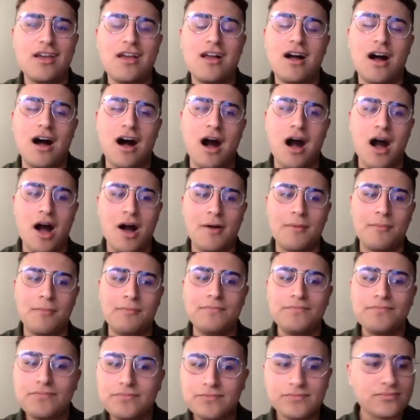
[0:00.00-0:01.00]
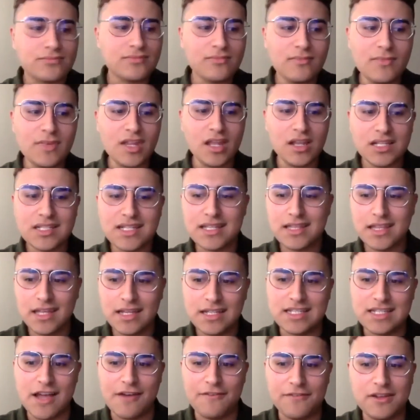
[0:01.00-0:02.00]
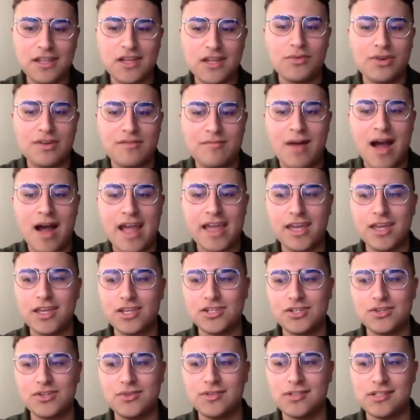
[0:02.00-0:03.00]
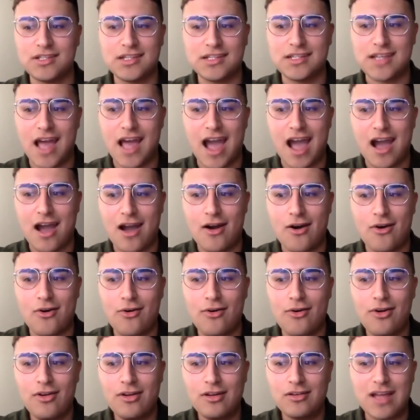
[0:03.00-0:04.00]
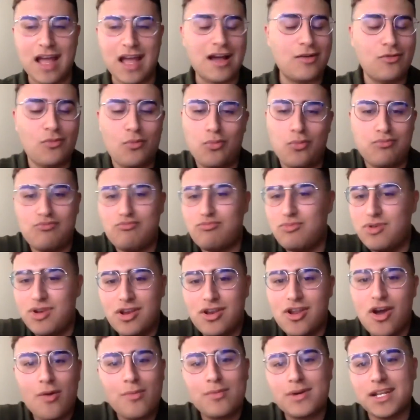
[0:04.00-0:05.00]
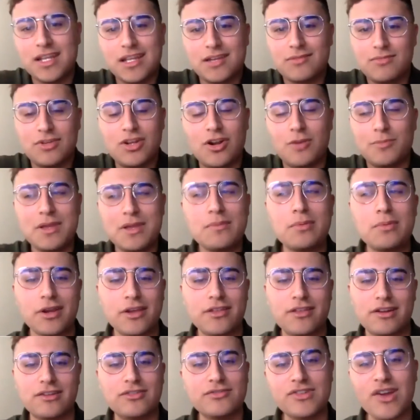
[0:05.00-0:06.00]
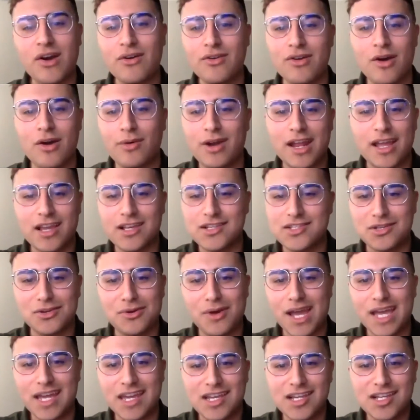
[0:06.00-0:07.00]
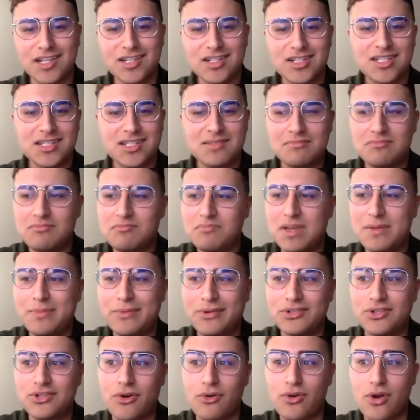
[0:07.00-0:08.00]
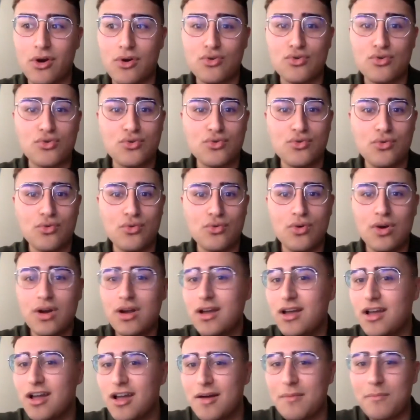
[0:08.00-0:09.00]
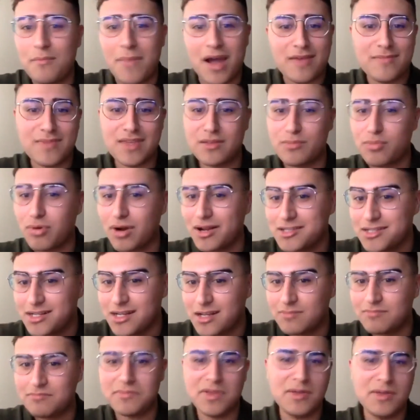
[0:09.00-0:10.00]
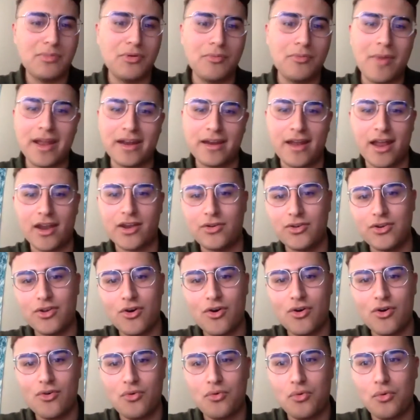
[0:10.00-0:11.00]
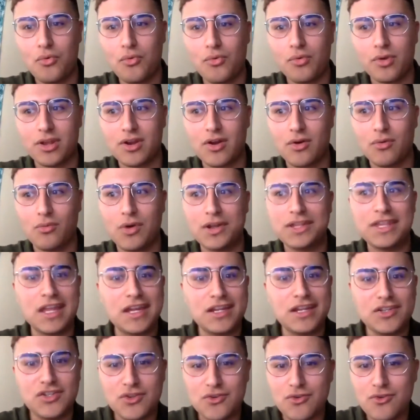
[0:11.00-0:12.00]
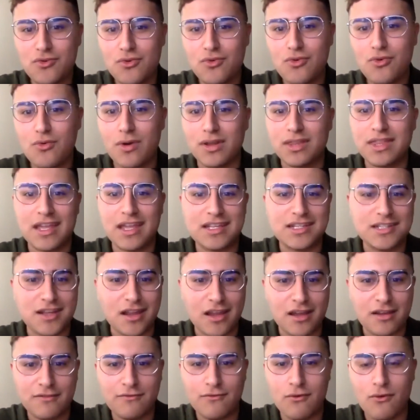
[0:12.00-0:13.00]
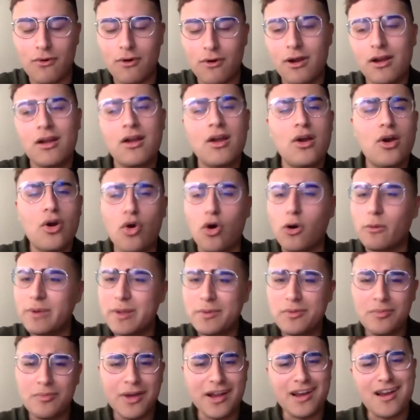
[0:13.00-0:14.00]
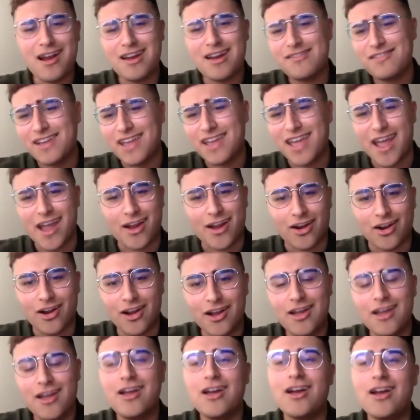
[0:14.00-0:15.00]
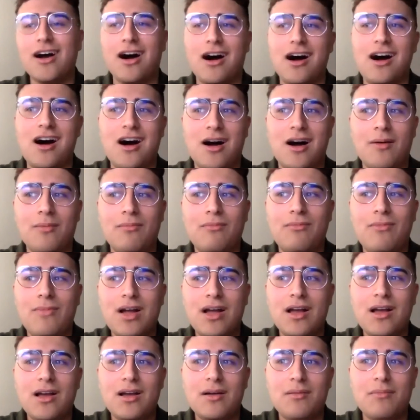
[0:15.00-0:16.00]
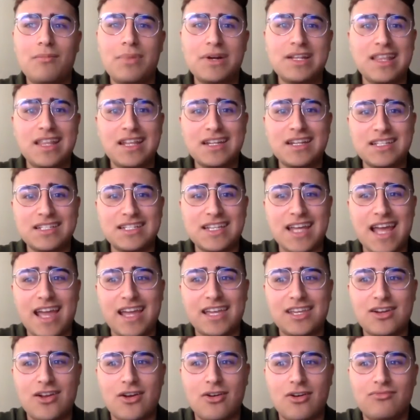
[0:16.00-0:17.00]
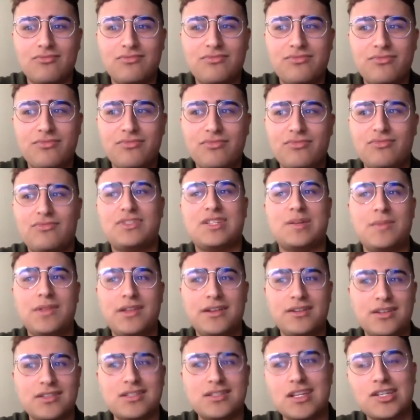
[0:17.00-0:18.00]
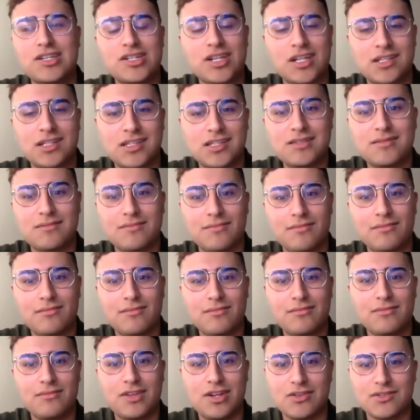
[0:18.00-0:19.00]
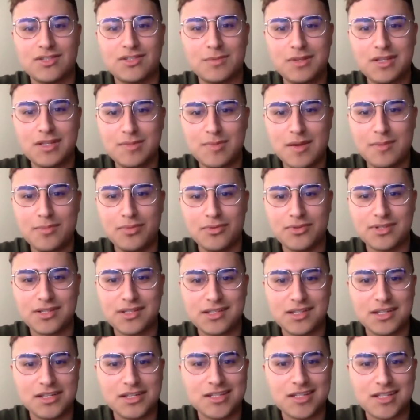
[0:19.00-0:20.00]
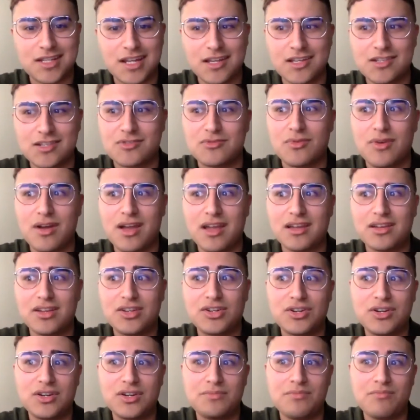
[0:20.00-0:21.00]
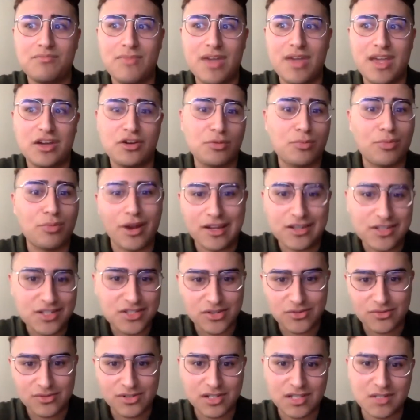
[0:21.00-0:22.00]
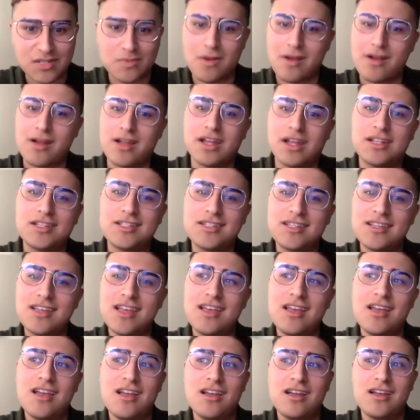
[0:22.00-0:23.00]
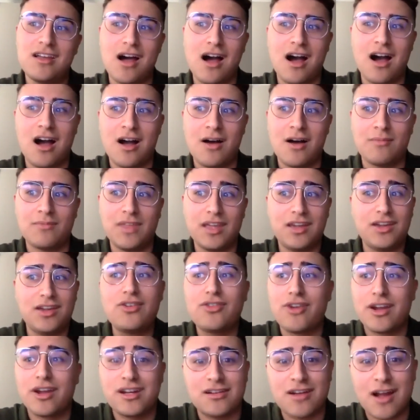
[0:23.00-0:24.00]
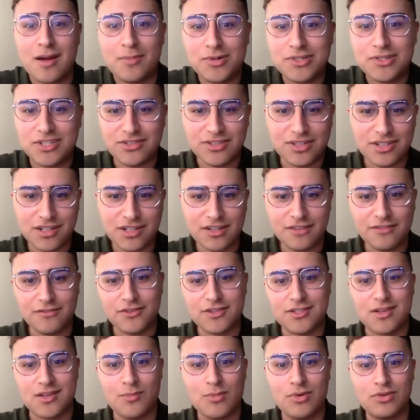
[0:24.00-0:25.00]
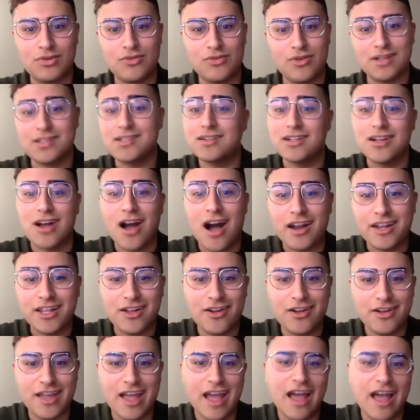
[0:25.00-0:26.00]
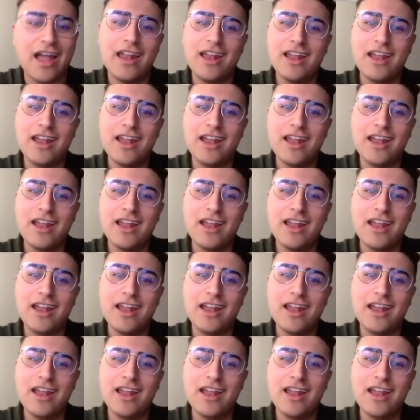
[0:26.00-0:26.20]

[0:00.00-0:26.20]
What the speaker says: Because I think definitely one of my issues is how nobody, people either don't know what ASUA is, people don't know who might be the president, people might not know, what they do, what they stand for, or people might not even care. But at the end of the day, some of their decisions, some of these people's decisions in ASUA could make or break a student experience. They could create an opportunity for someone who hasn't gone here yet.